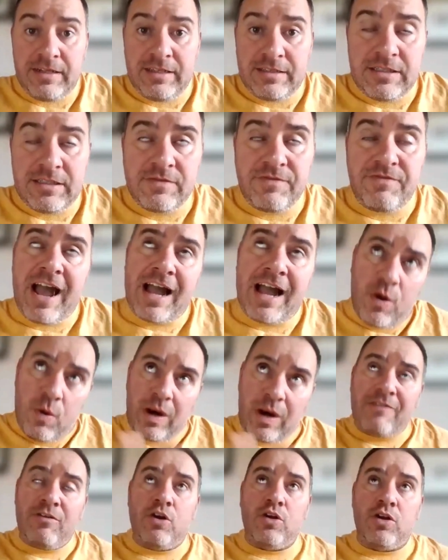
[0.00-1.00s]
This is fact. Go and
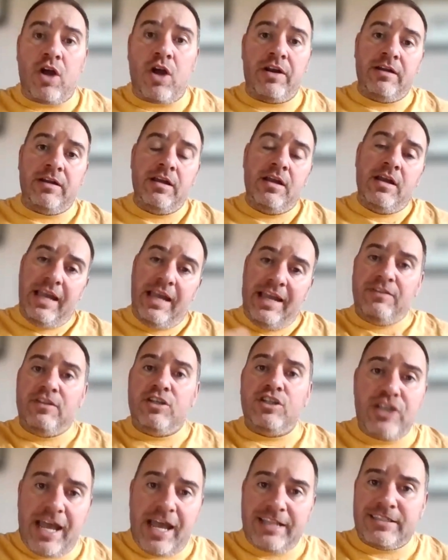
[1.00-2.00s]
have a look on in the
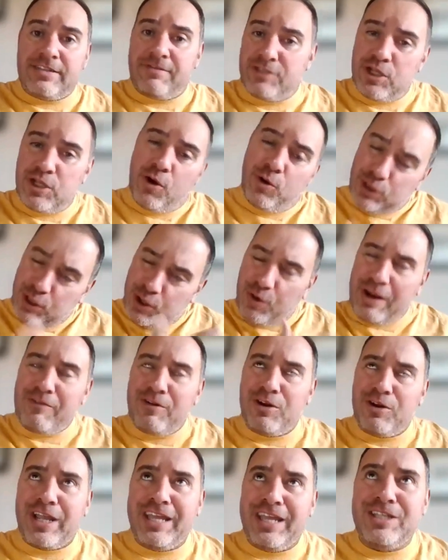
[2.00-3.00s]
sheds. I've told you. Go and have a
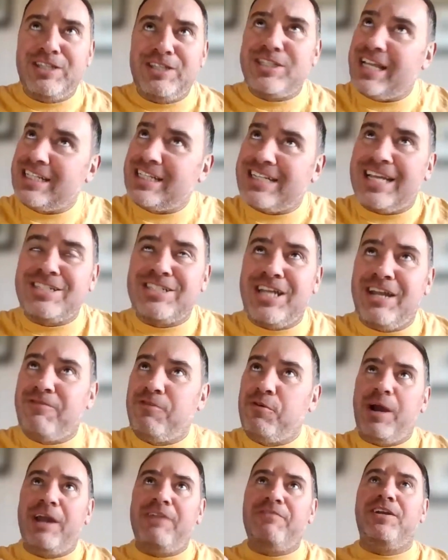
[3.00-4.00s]
look at In the Sheds last year for
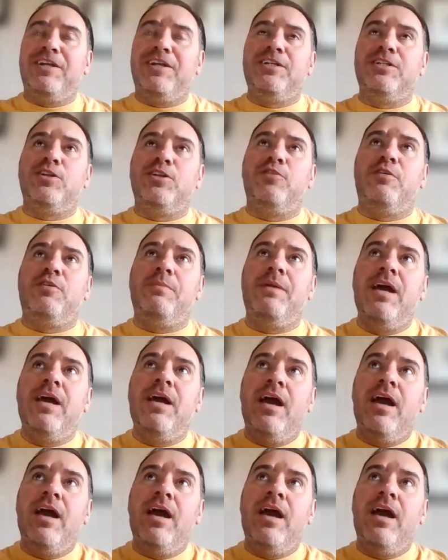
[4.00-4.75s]
Wakefield. You'll love him.